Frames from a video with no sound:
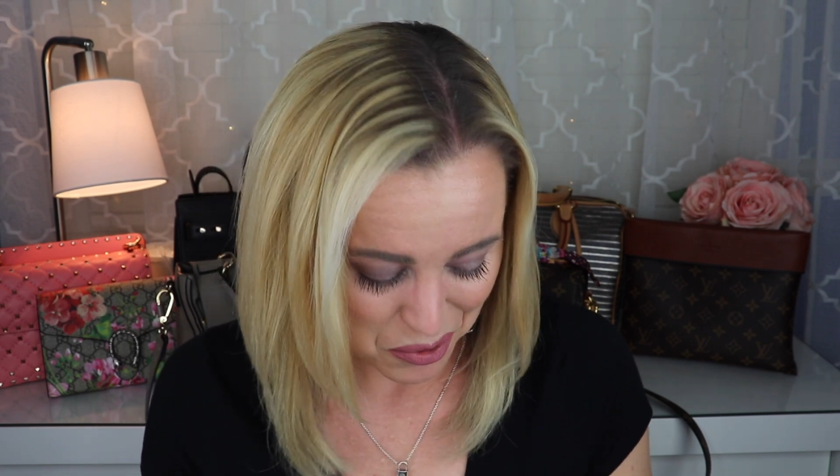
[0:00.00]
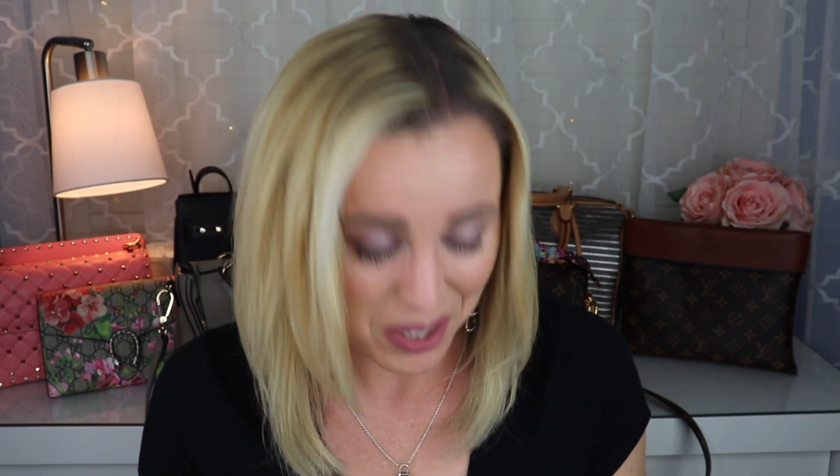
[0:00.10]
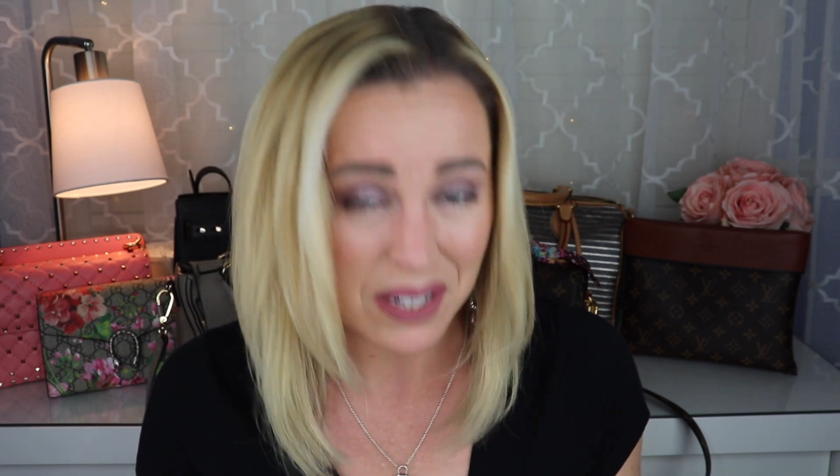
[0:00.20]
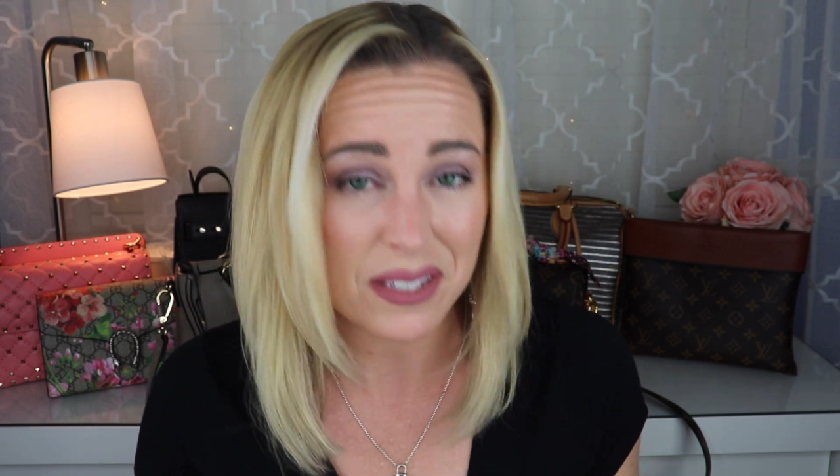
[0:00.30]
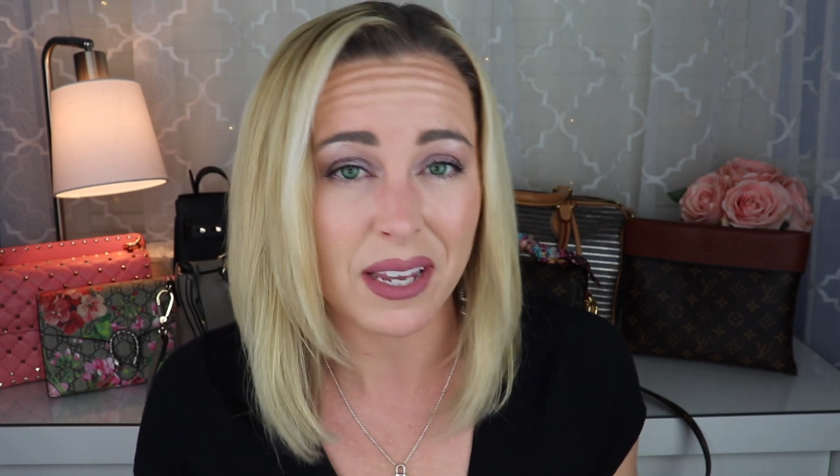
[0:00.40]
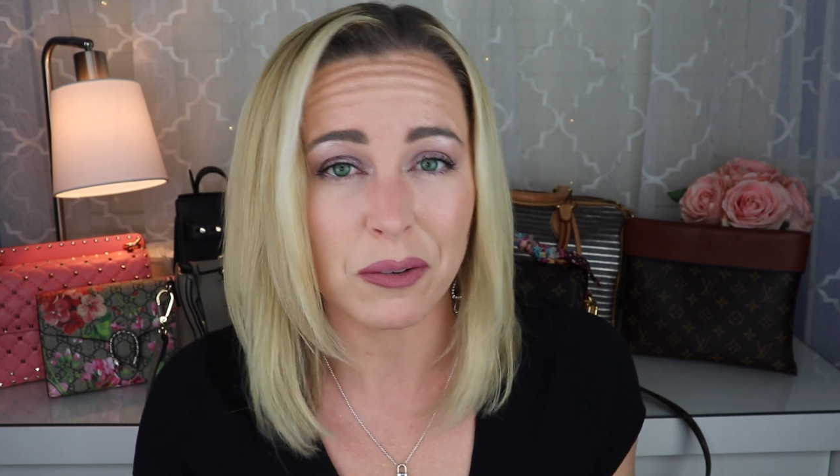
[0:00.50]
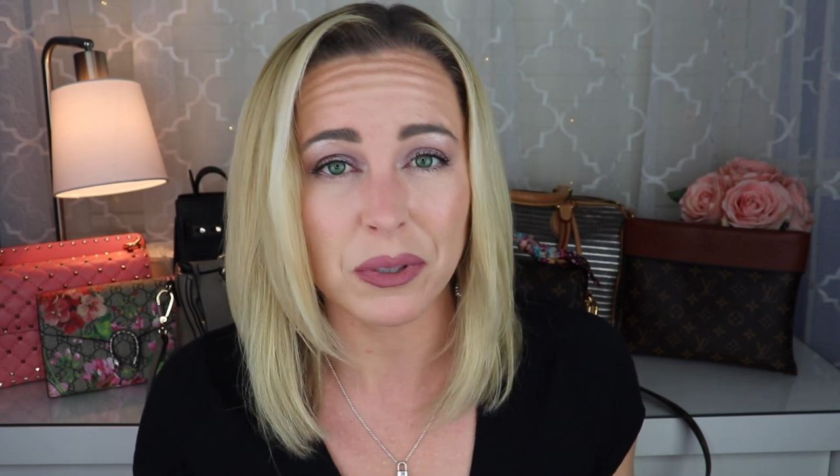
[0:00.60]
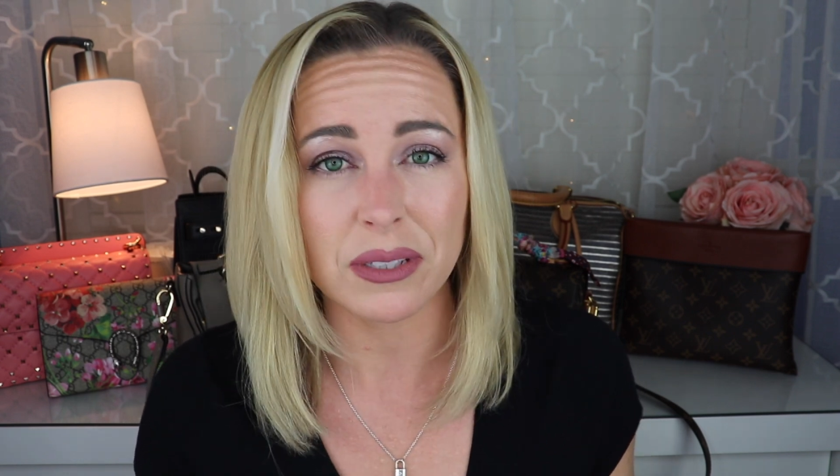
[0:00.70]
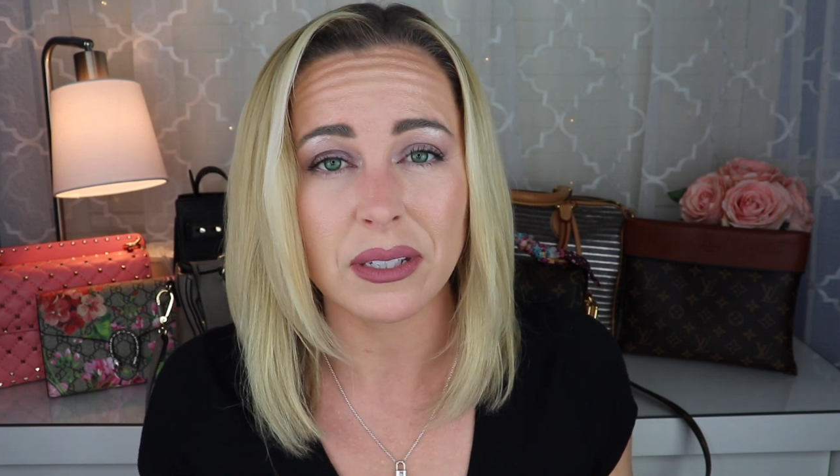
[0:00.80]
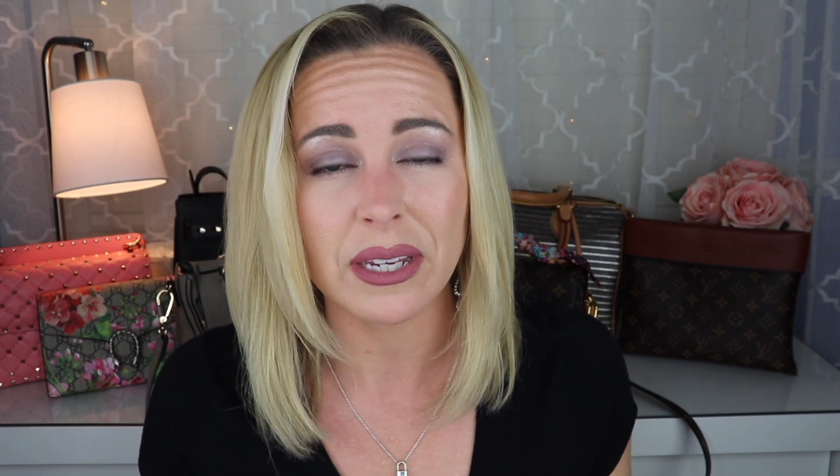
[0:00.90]
try to take
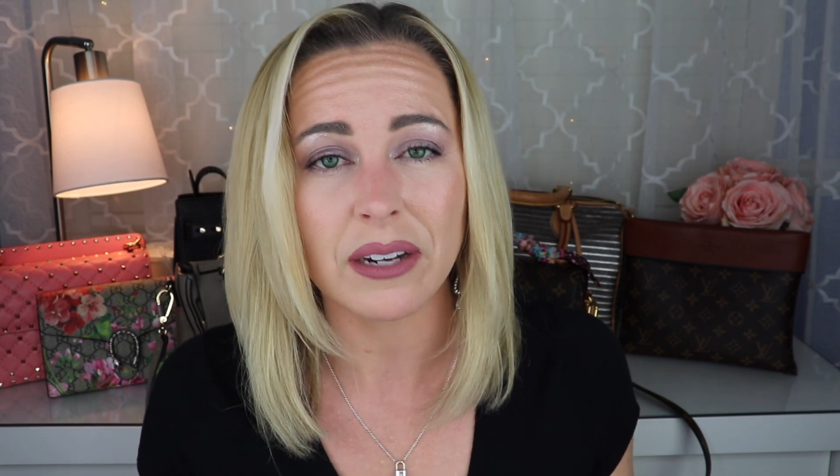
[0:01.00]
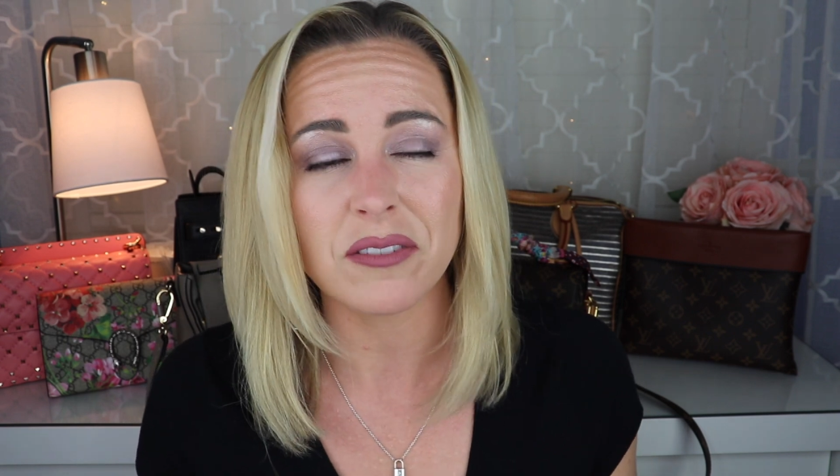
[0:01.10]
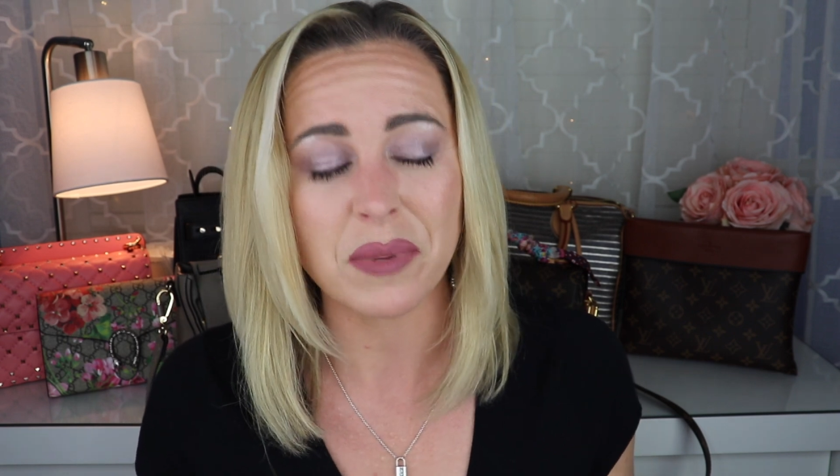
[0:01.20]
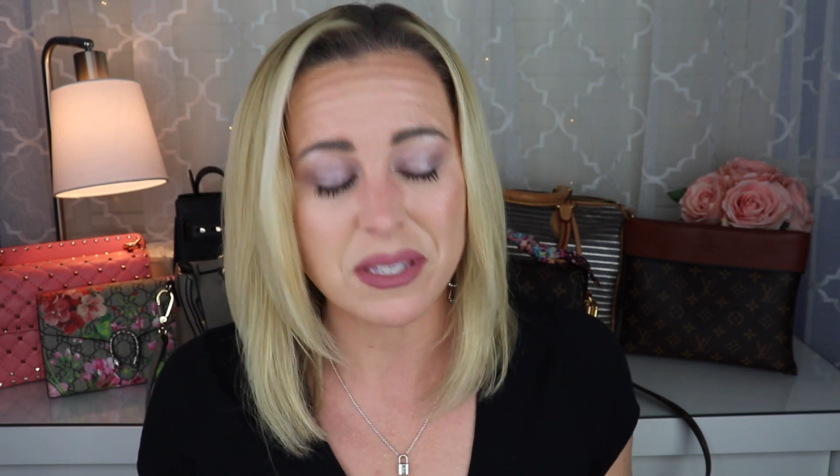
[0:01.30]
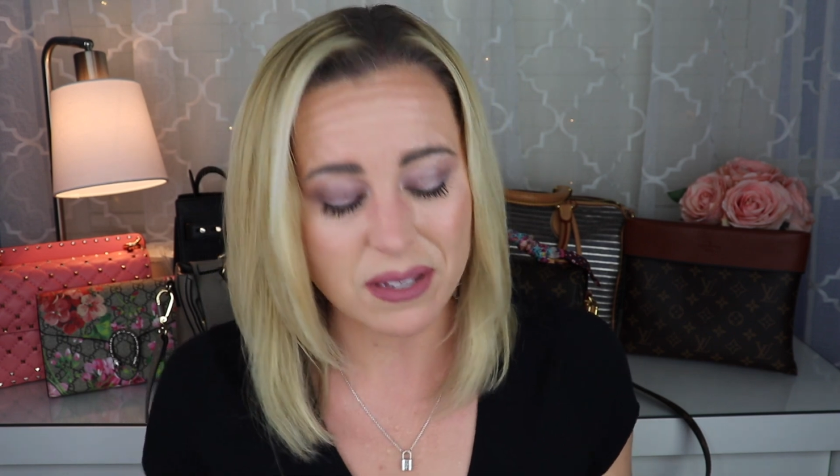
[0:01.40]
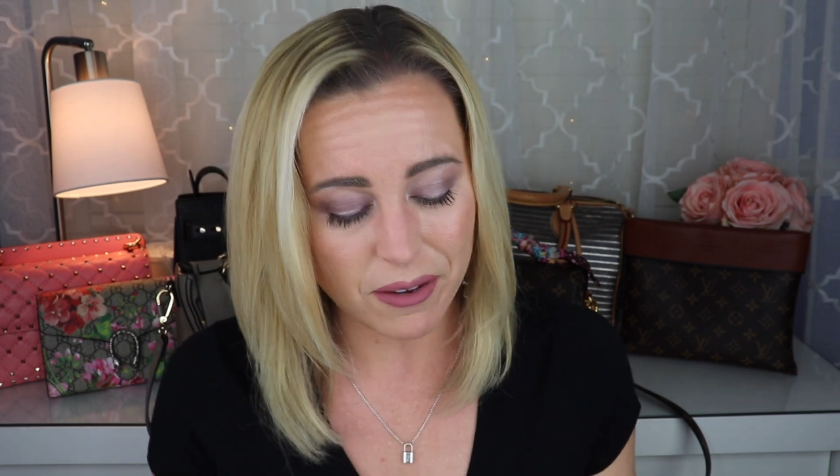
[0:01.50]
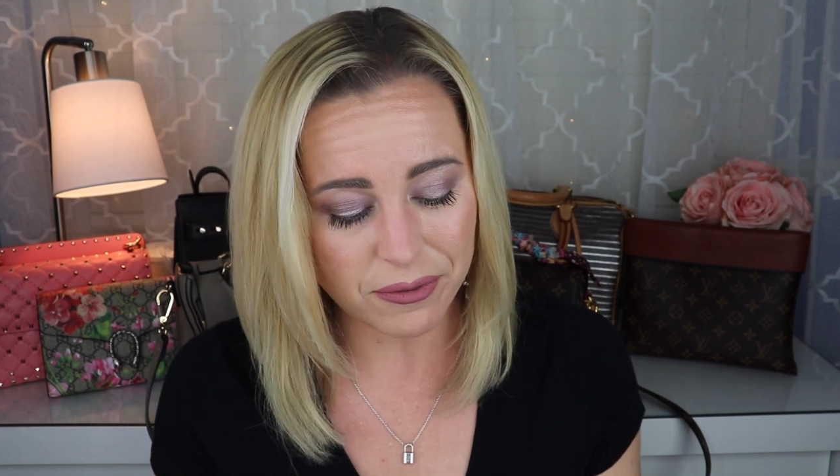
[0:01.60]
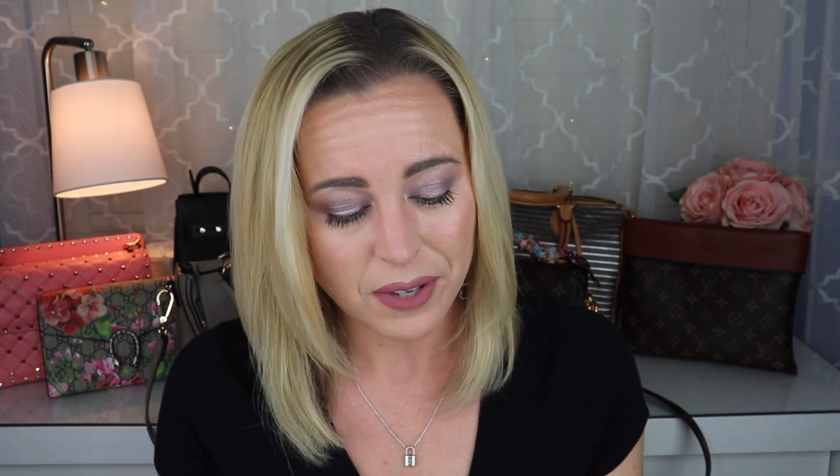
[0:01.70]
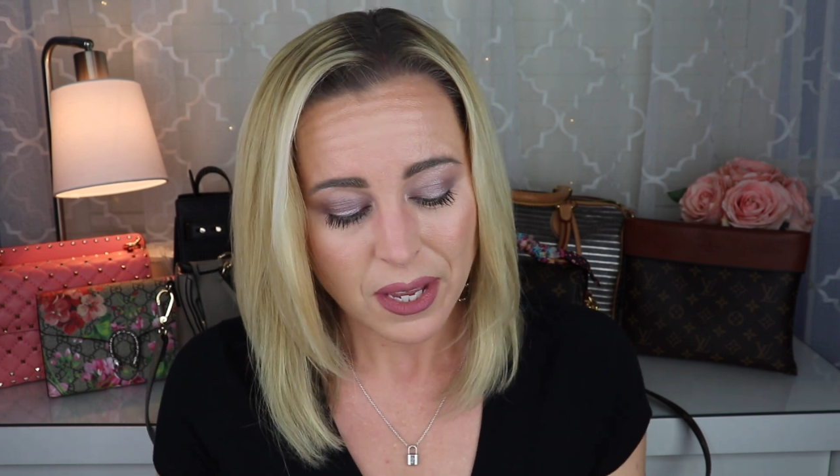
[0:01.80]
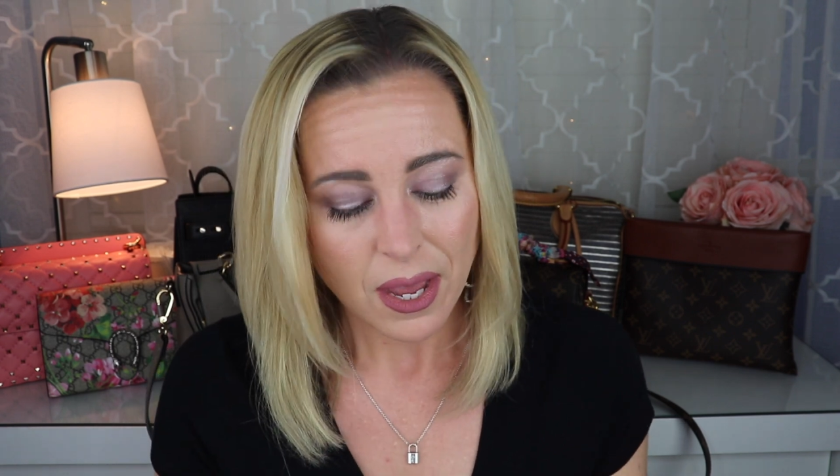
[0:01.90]
really good care of my stuff.